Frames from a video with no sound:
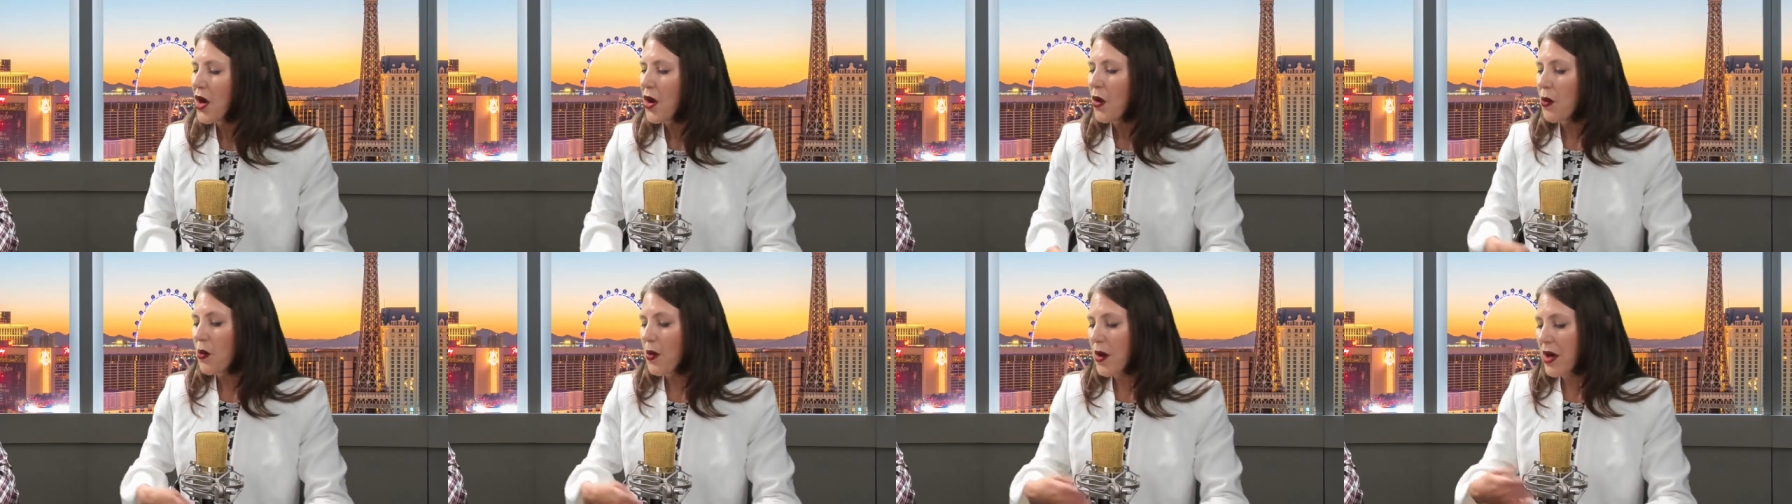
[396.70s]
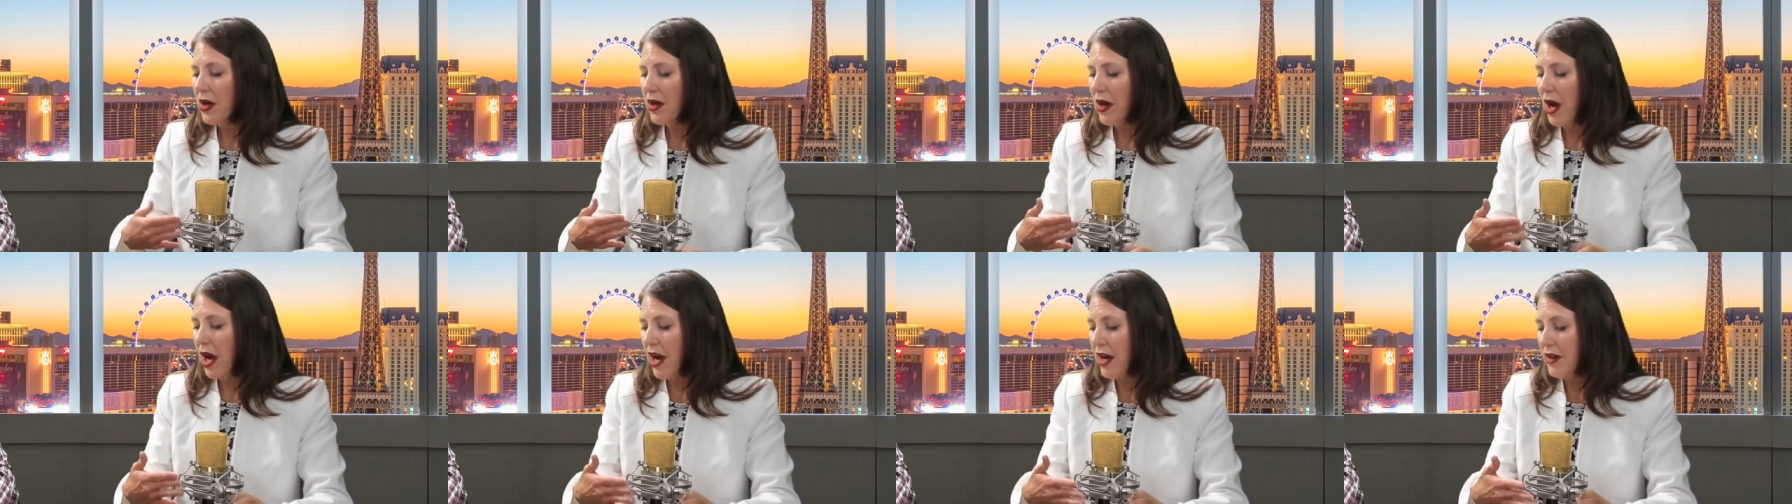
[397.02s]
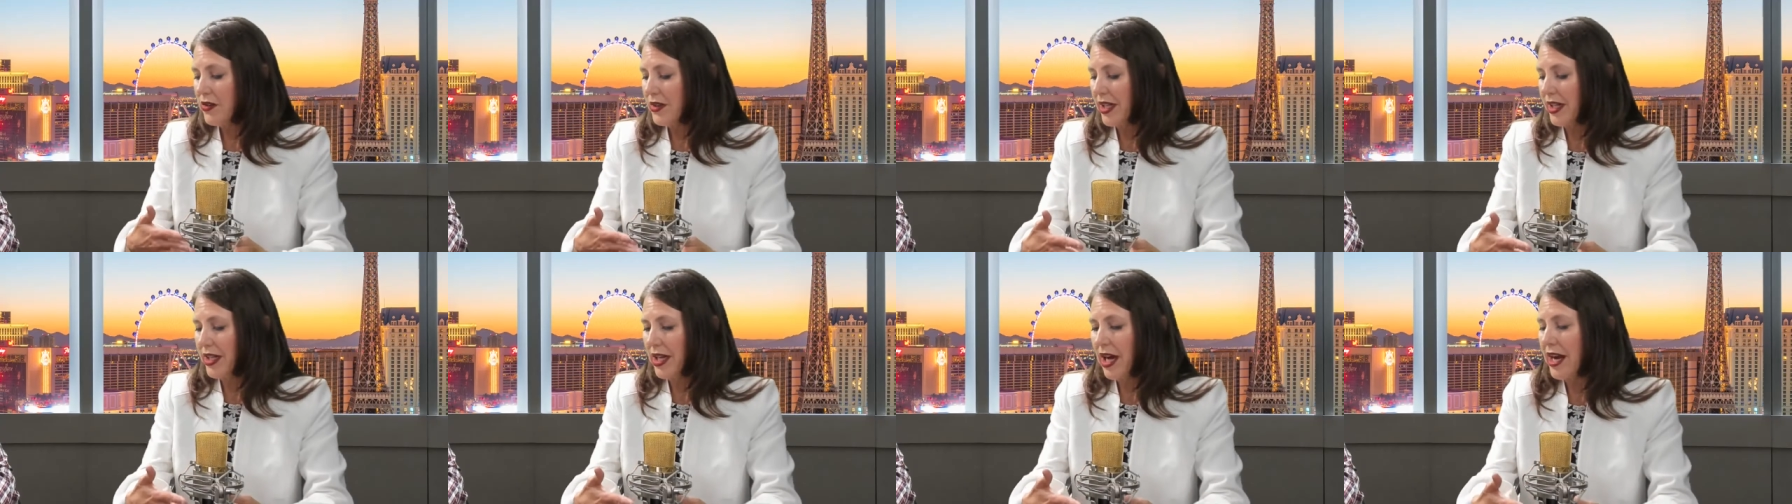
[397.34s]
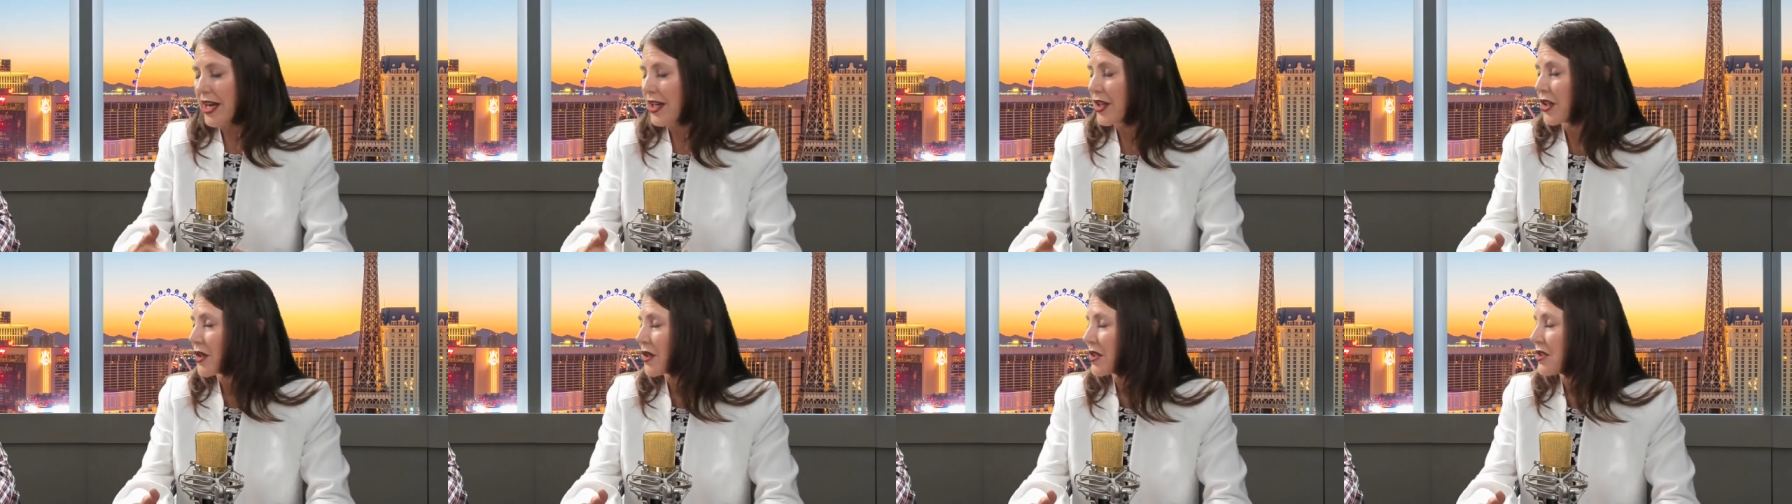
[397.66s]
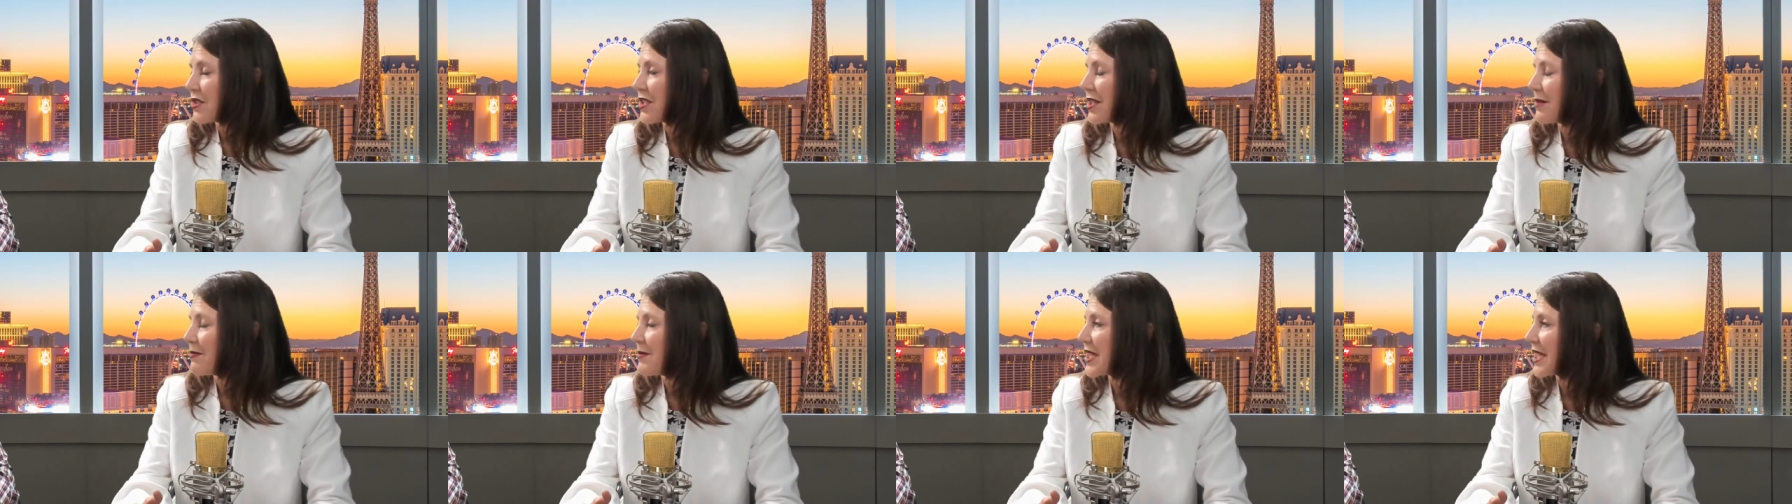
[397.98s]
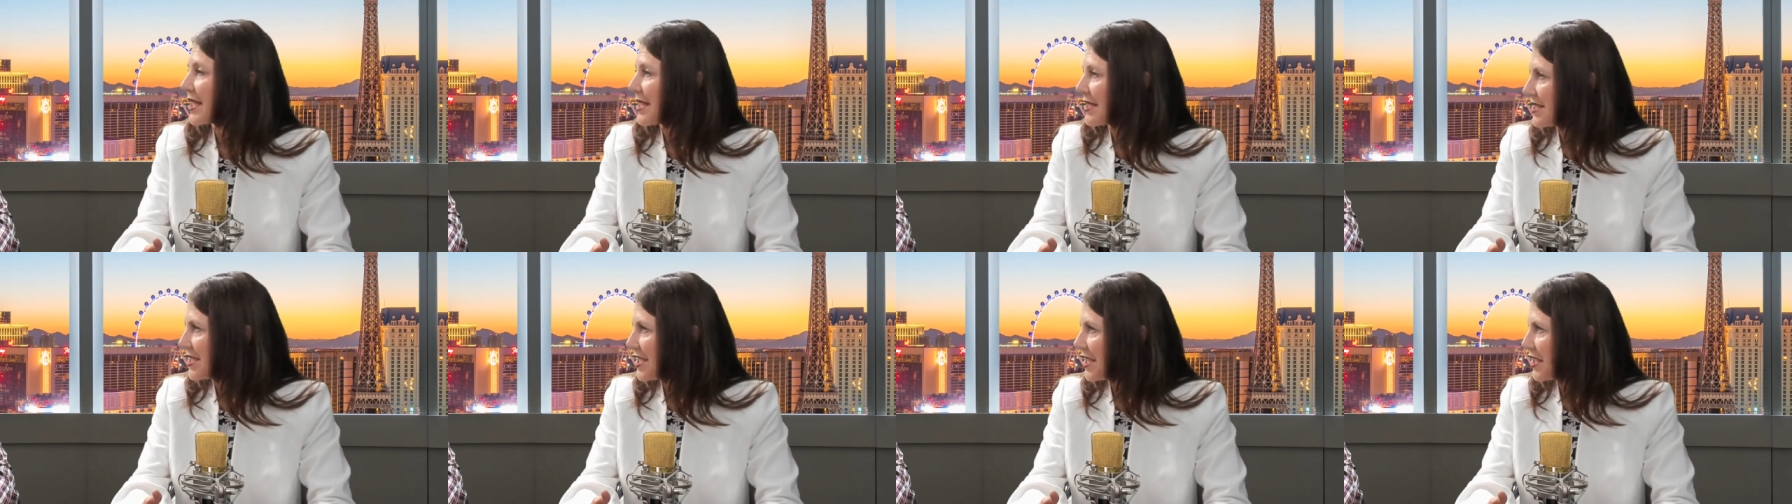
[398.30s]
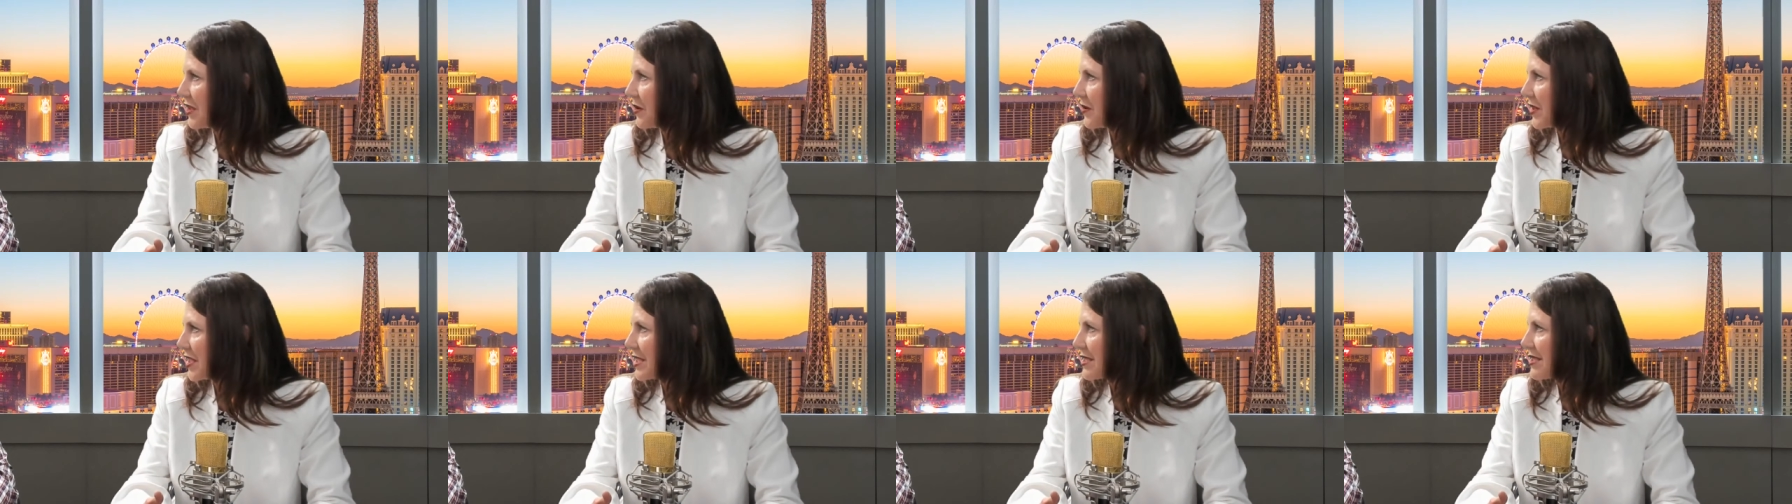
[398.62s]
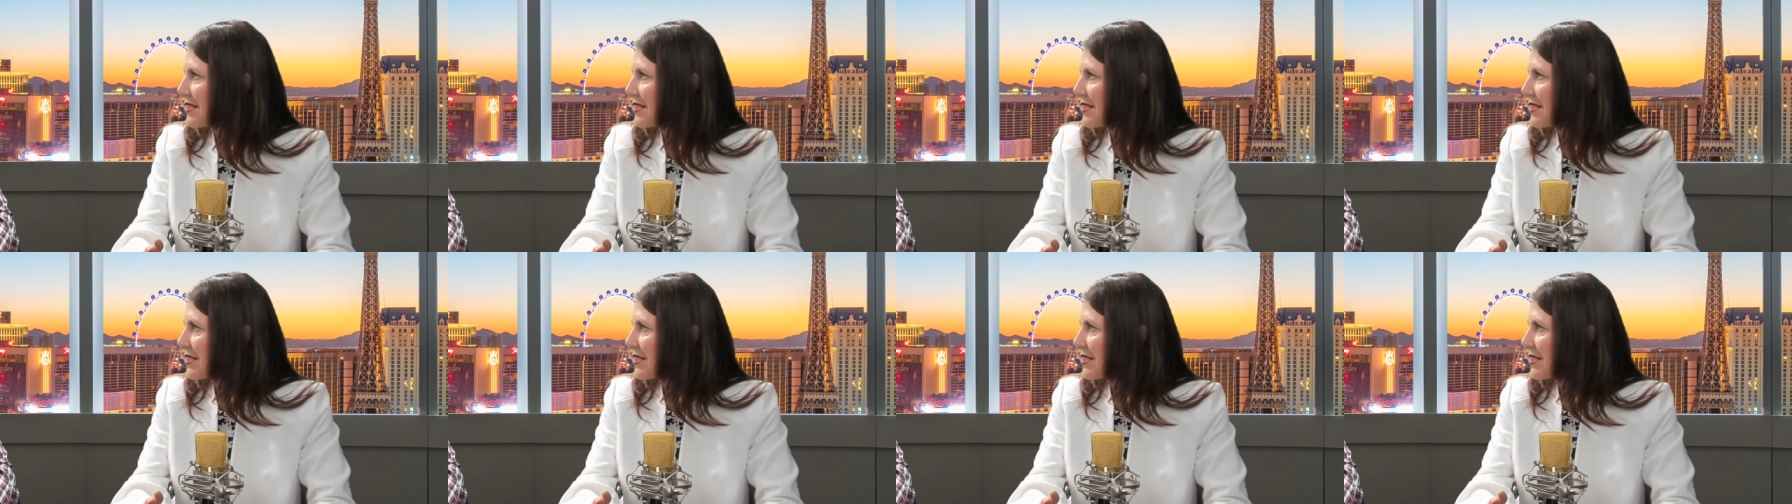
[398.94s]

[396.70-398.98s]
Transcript: Well, I encourage them to continue it.